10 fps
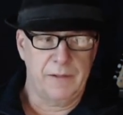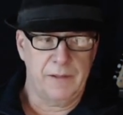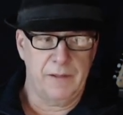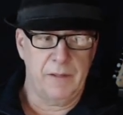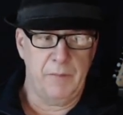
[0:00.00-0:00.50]

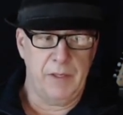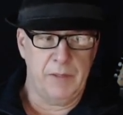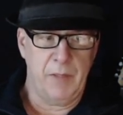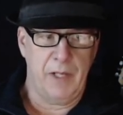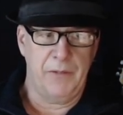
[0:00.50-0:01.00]
Um, and
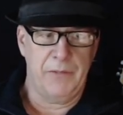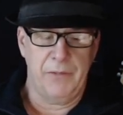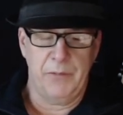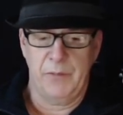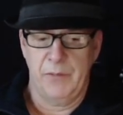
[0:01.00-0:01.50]
the balance
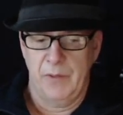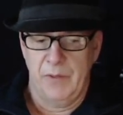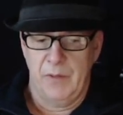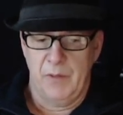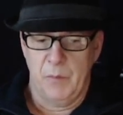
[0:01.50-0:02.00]
is
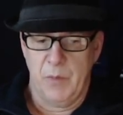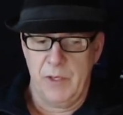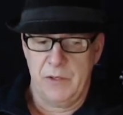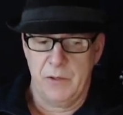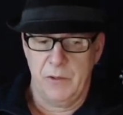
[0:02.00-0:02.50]

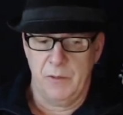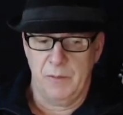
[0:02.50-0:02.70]
pretty true.